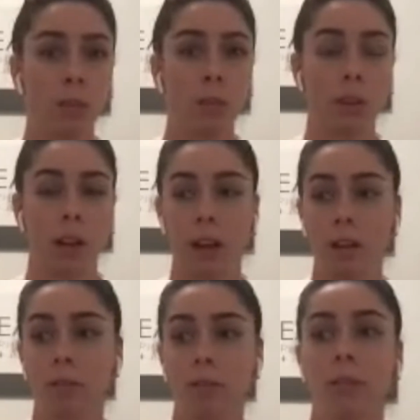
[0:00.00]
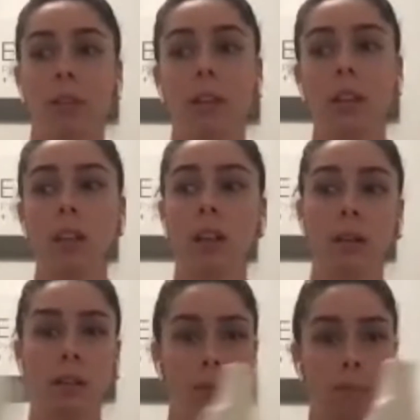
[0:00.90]
you can have the
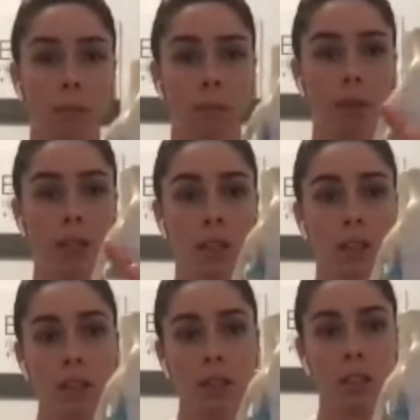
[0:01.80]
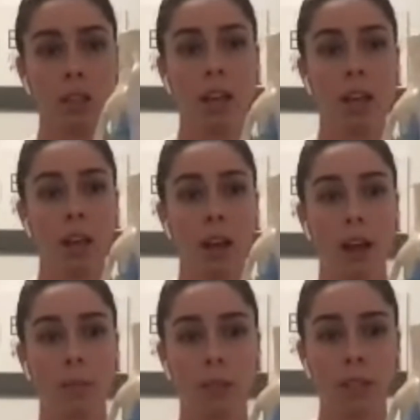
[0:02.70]
meniscus,
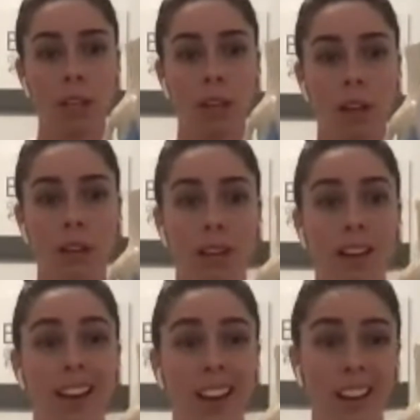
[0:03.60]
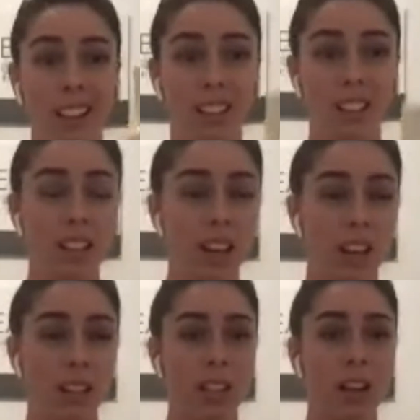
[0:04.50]
MCL, and the
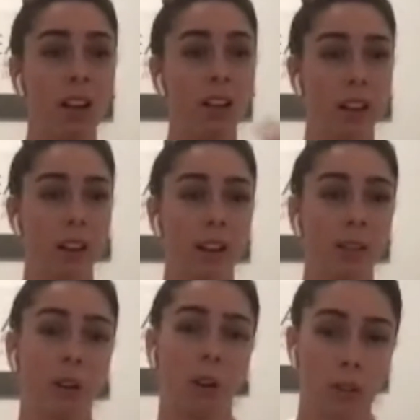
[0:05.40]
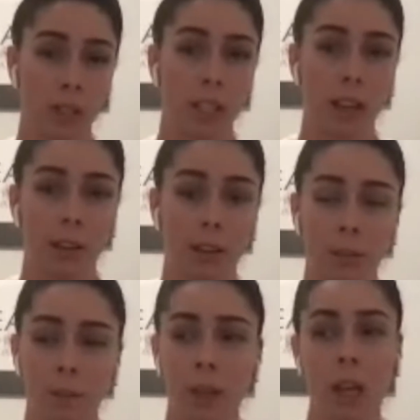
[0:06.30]
ACL kind of all
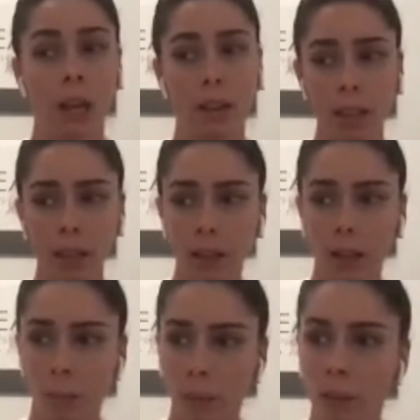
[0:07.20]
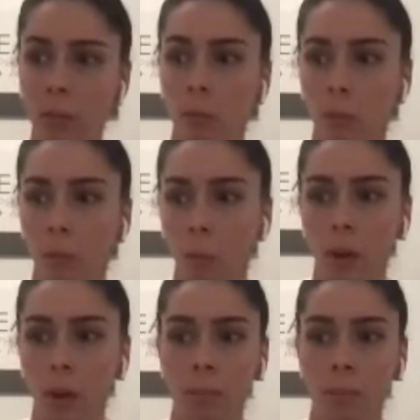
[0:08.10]
together. They can happen
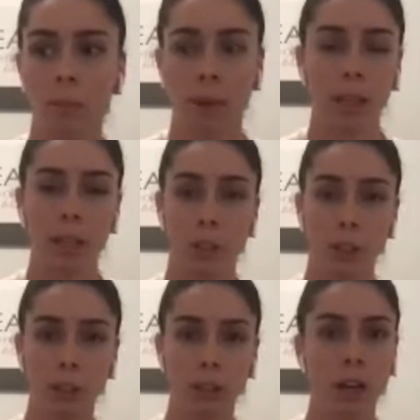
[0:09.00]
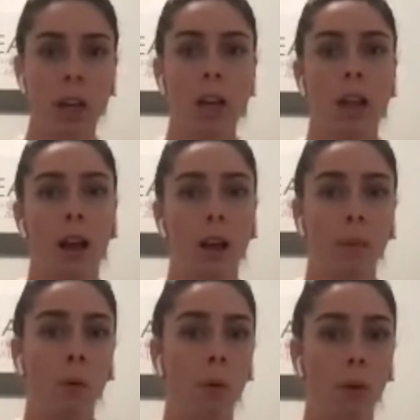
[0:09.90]
one by each other
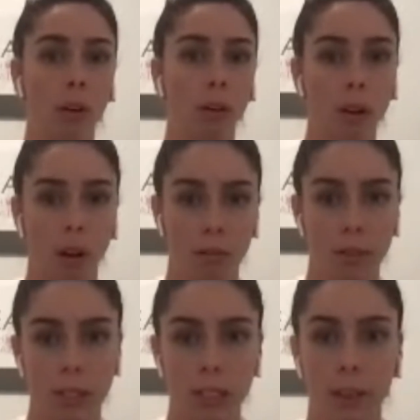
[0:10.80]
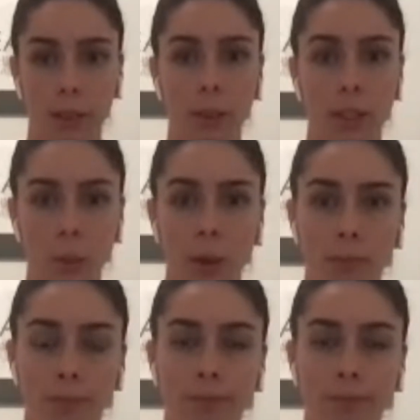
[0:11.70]
or often together as well.